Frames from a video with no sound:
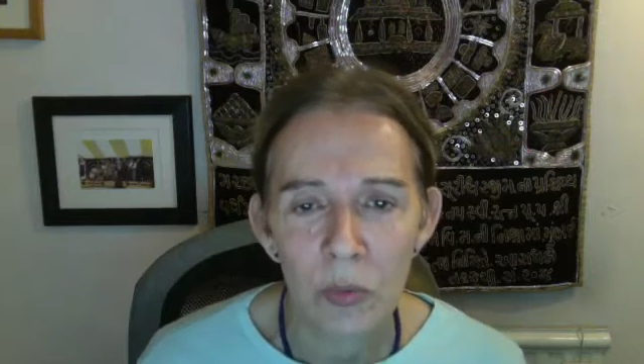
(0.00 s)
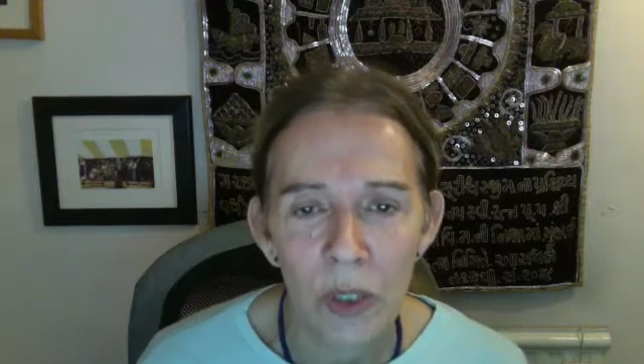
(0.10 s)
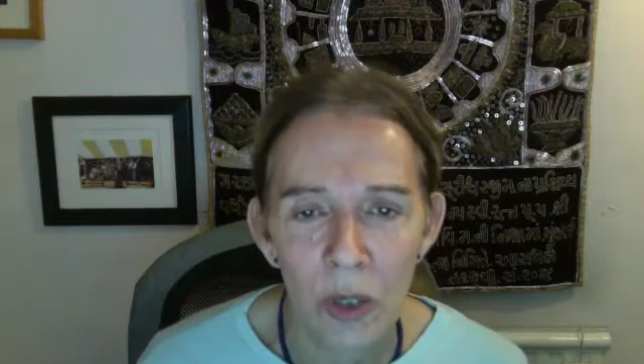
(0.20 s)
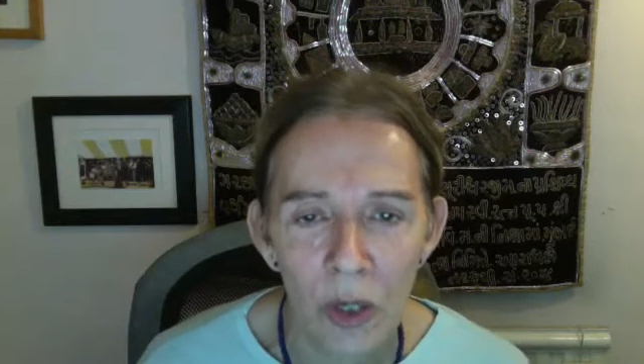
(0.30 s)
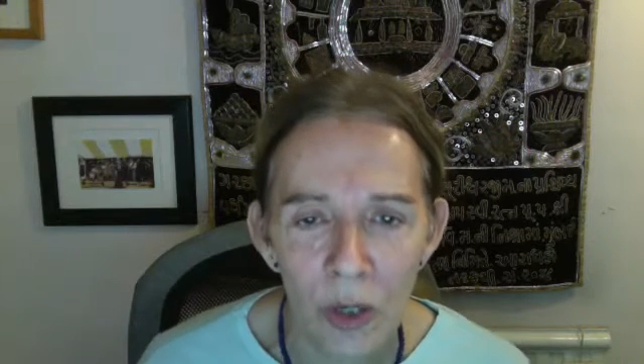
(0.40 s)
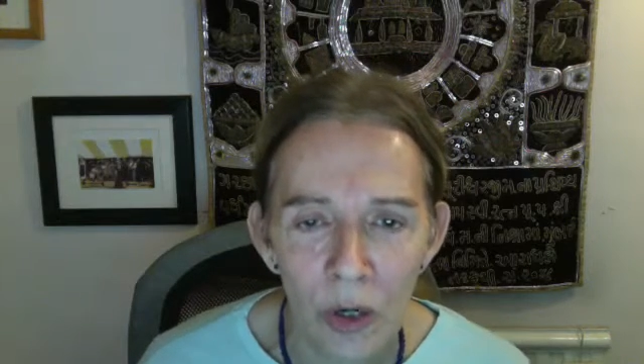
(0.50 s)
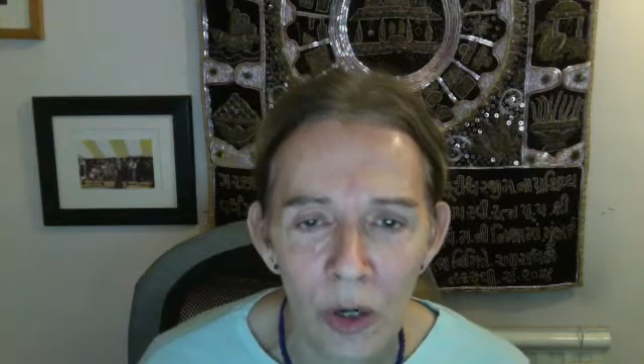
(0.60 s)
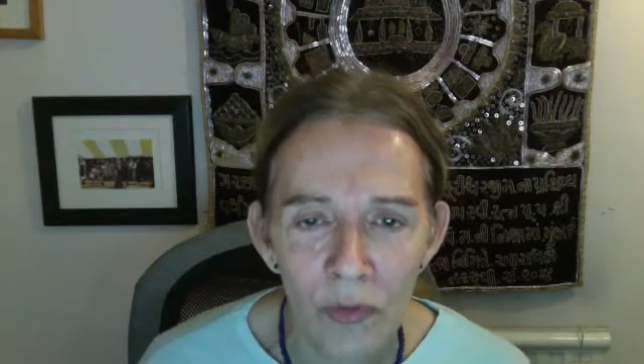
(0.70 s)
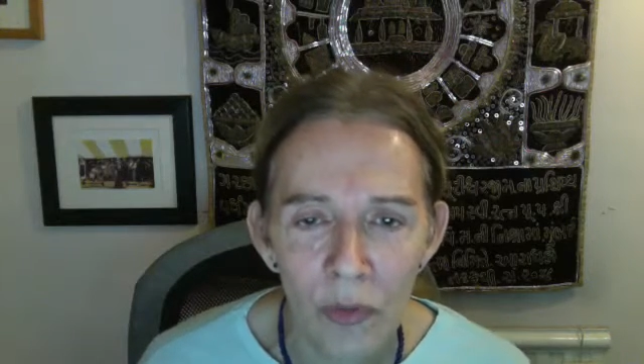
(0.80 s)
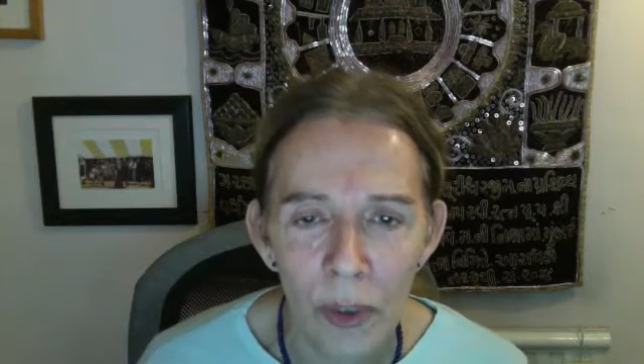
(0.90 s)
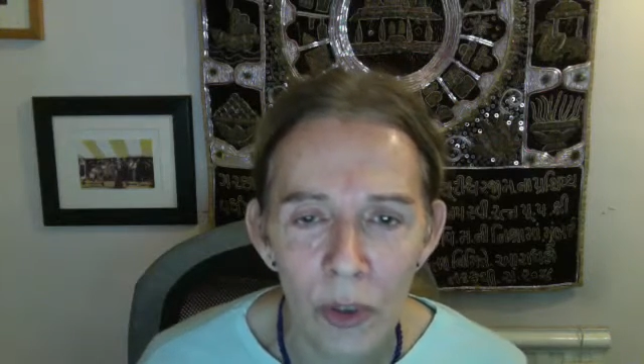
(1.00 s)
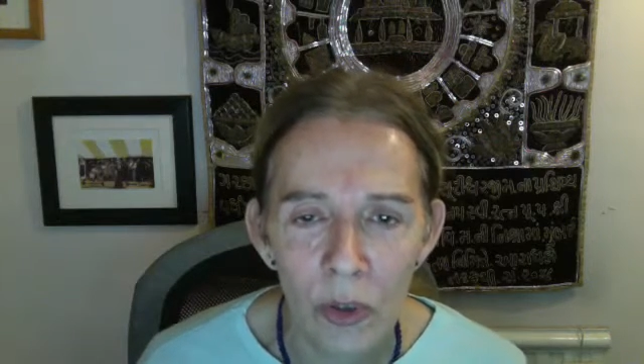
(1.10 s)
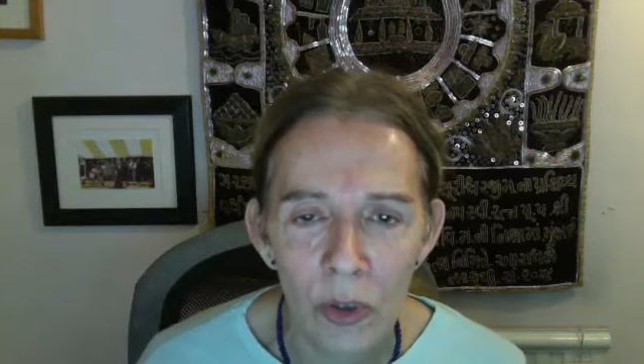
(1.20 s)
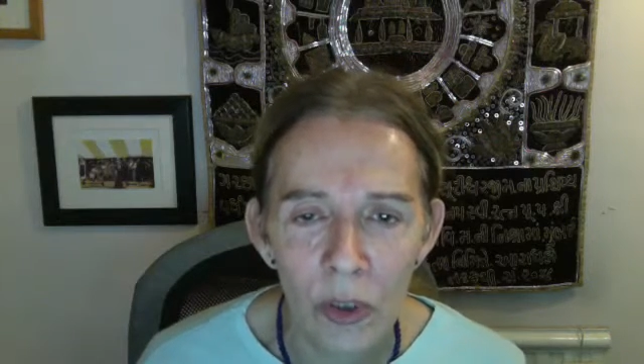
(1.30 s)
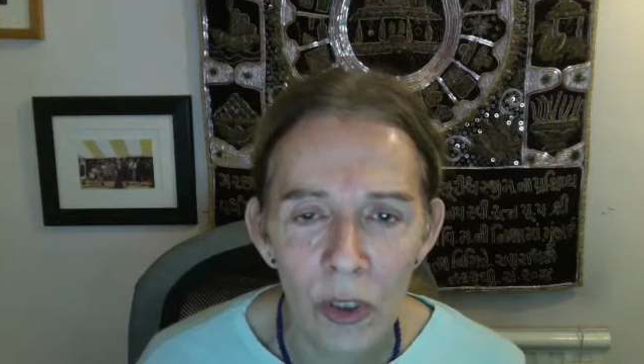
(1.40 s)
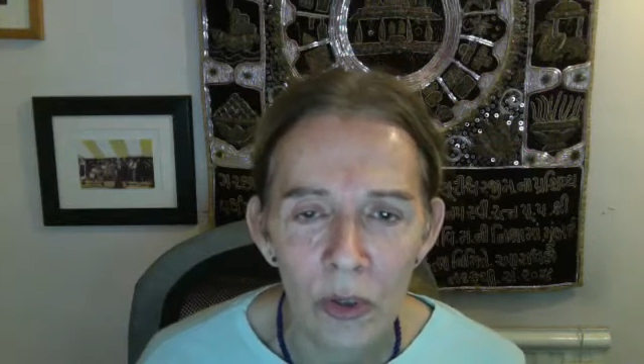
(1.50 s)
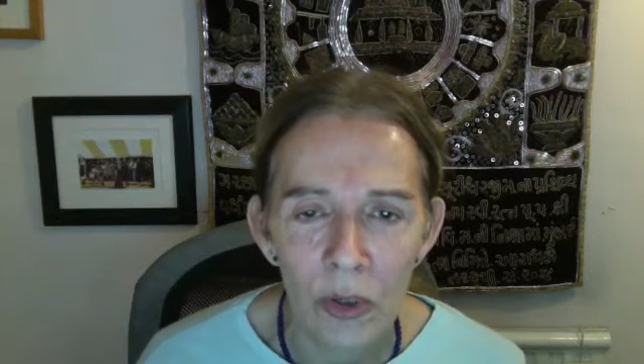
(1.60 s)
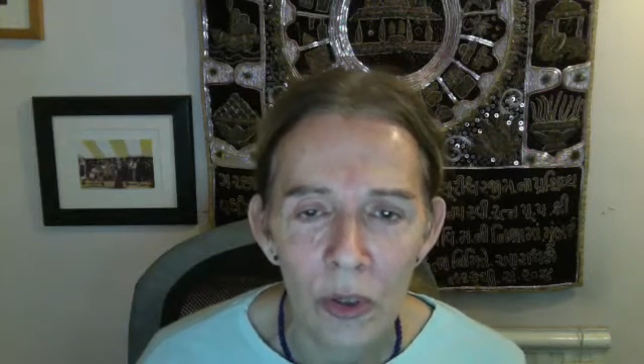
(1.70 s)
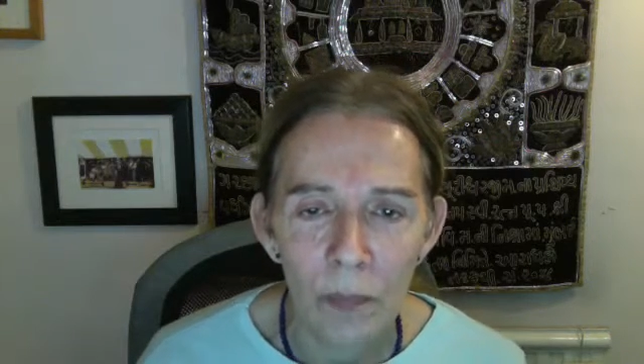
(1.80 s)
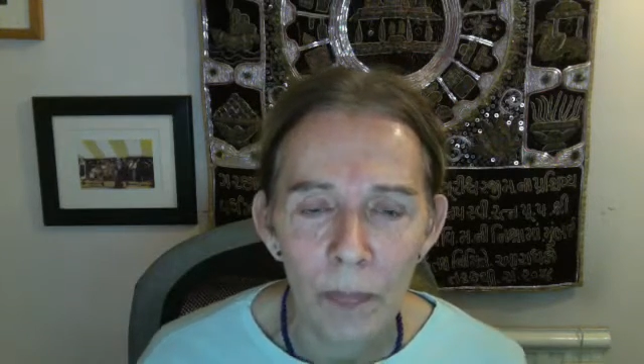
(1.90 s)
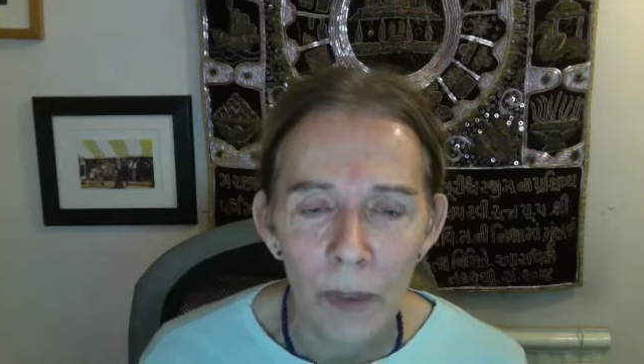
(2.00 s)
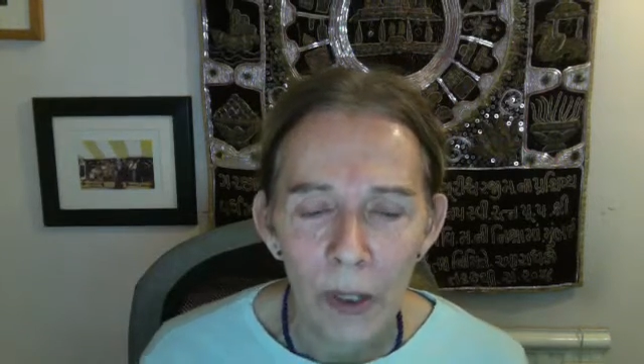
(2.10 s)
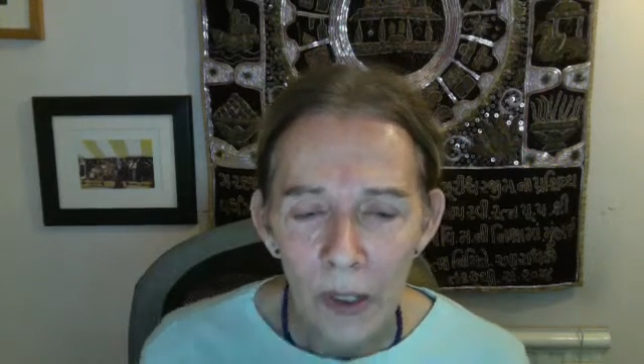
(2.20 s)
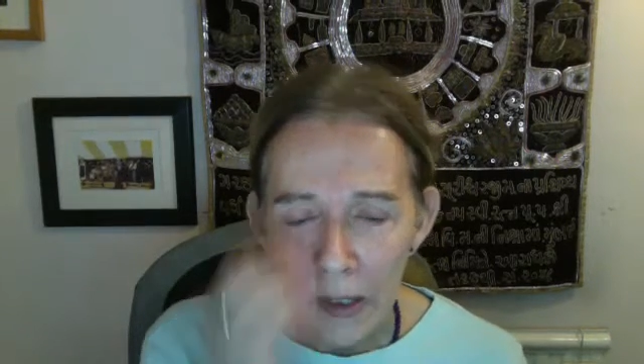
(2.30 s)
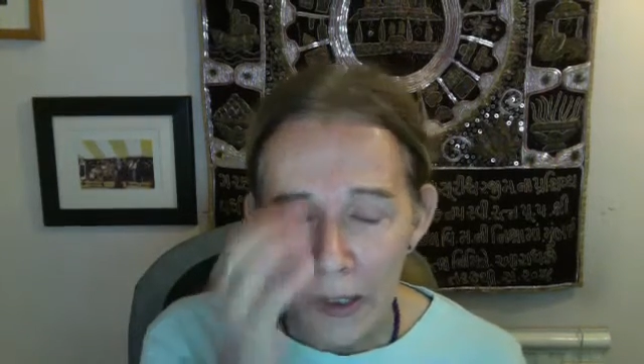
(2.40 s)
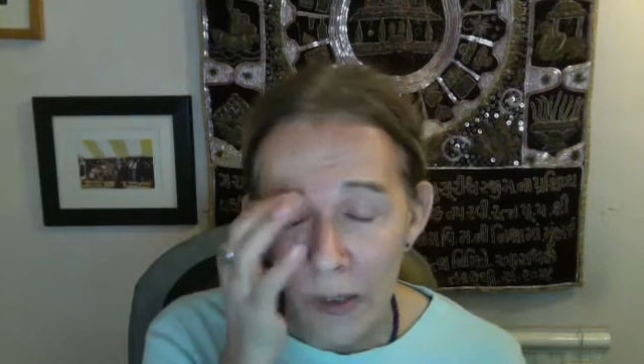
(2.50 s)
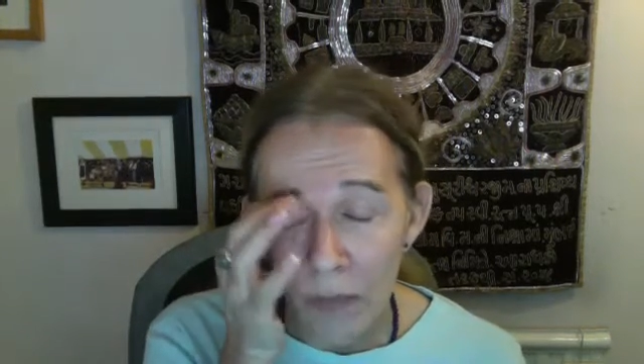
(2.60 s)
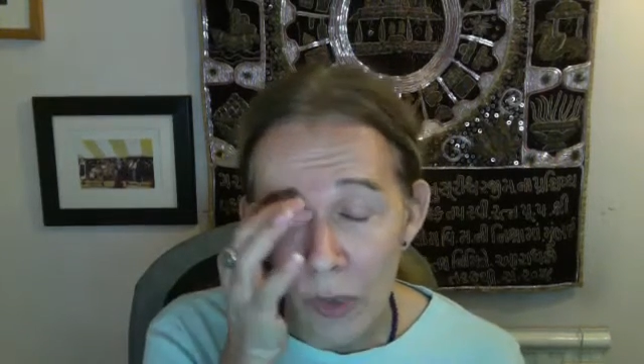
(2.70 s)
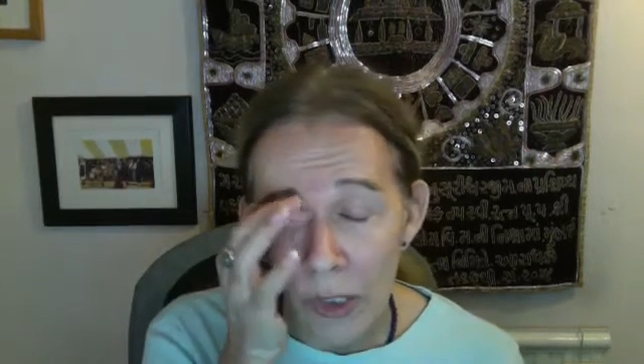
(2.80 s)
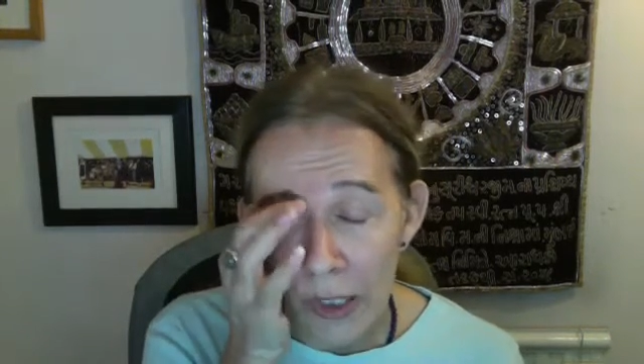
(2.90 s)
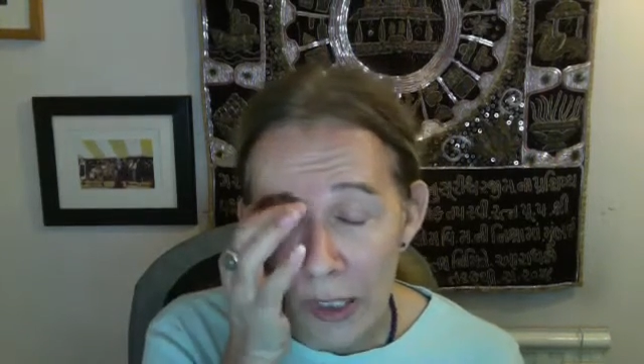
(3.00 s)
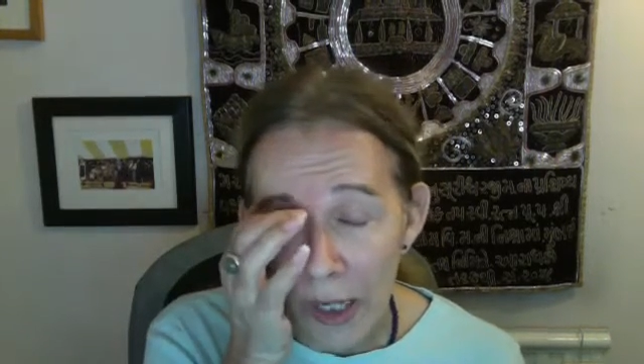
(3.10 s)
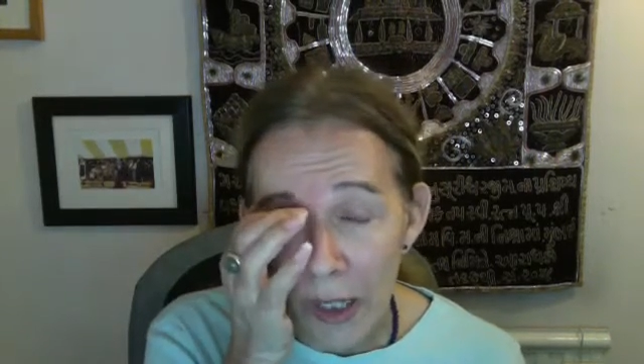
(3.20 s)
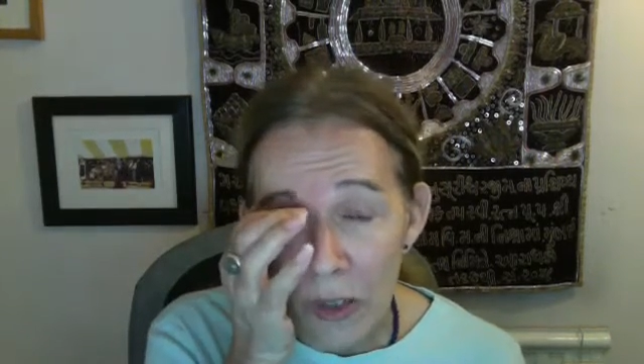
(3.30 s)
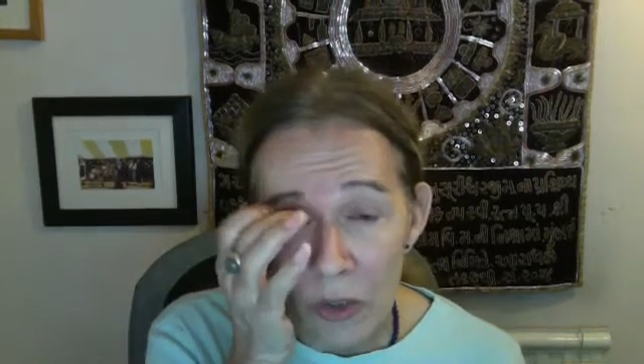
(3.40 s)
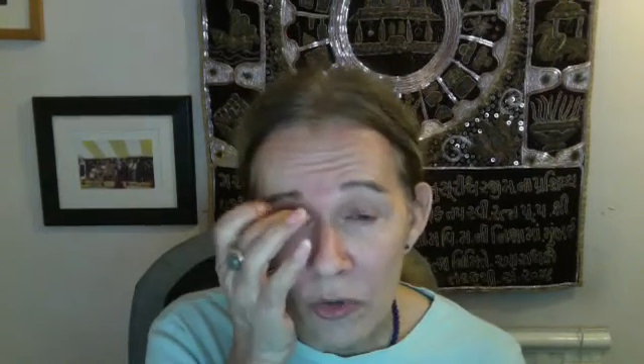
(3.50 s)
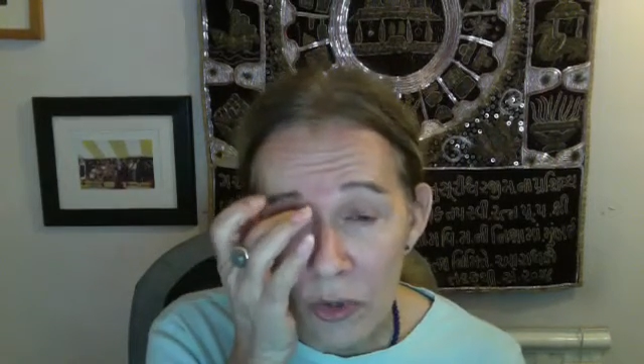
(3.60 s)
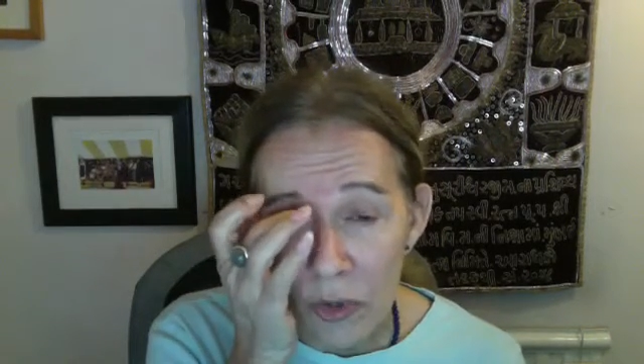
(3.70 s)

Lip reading: We can learn a lot from that, and it can really guide us, and